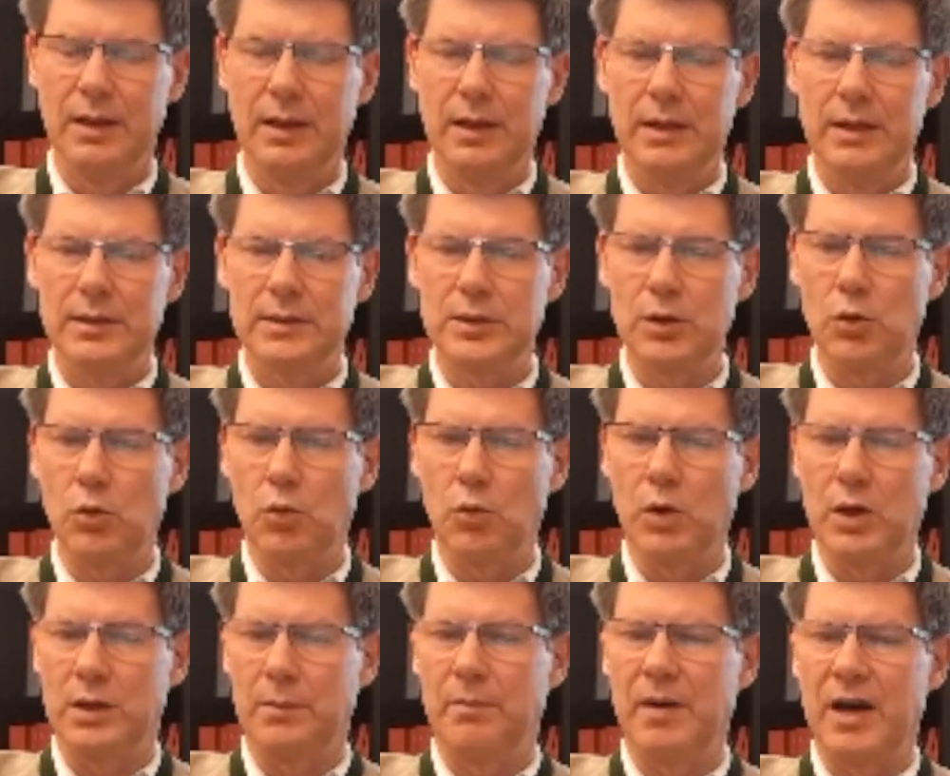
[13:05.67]
So
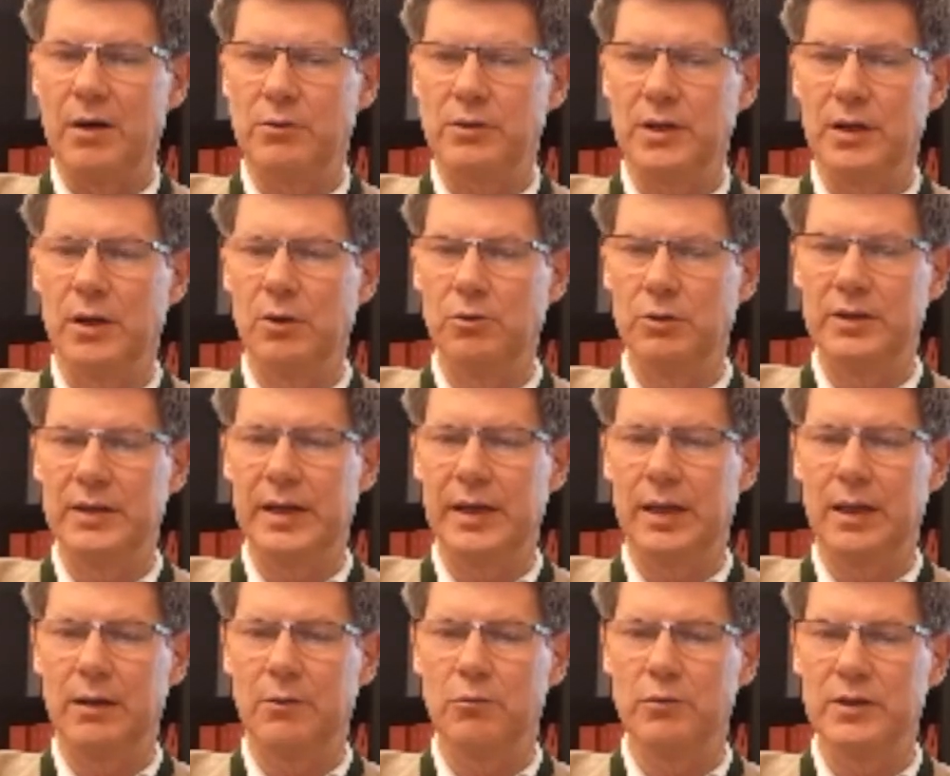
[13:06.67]
what about the
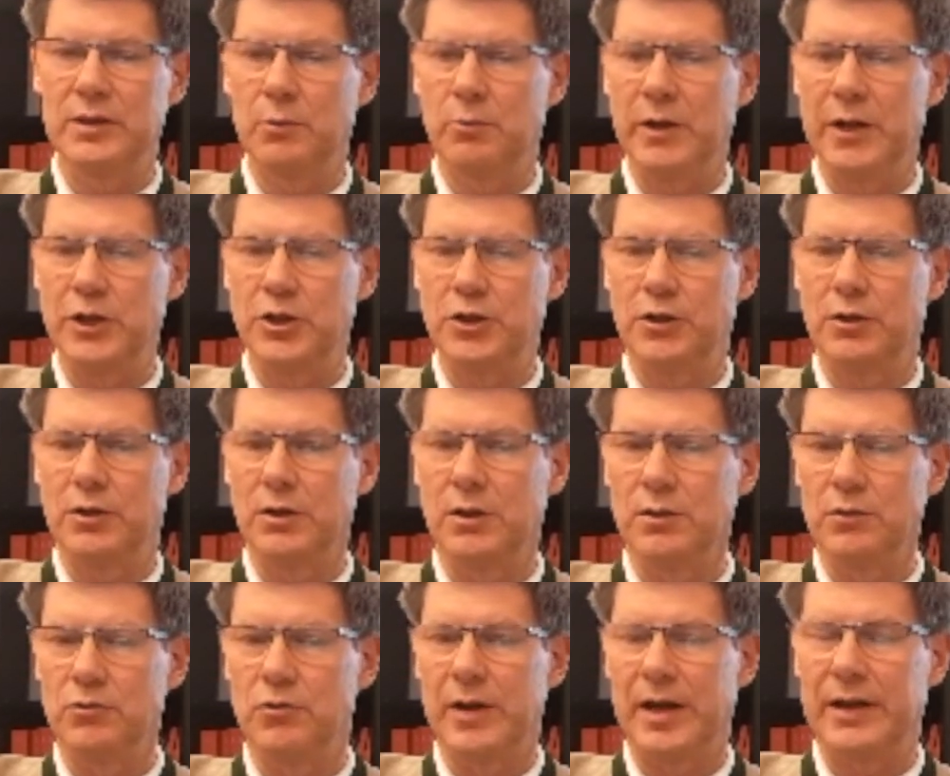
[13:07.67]
hotel reservation
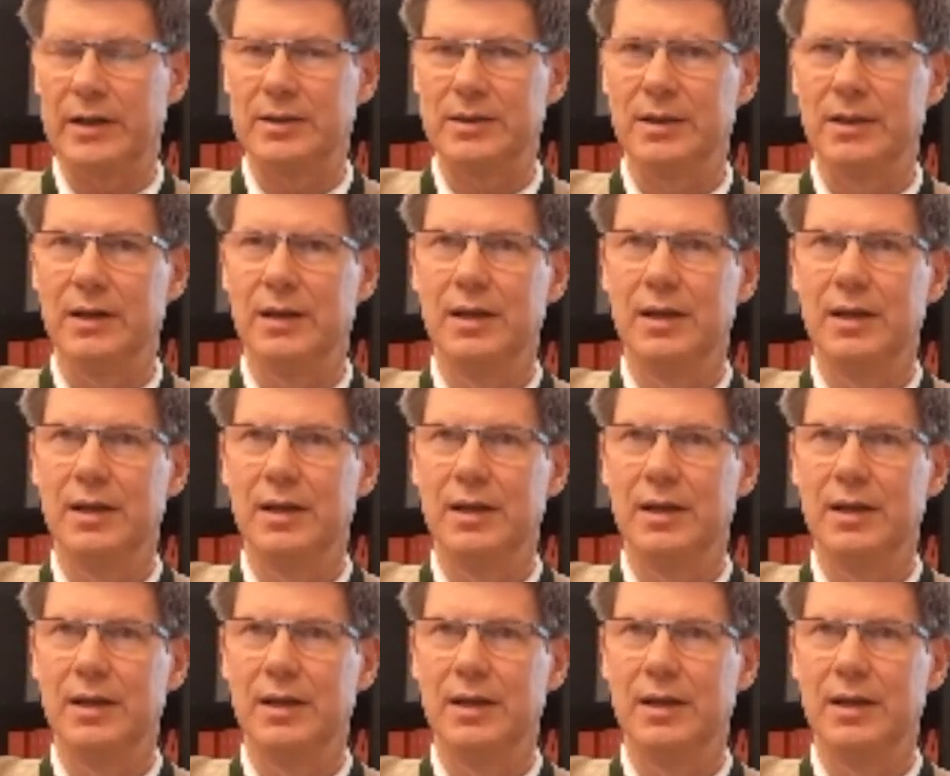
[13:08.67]
contract?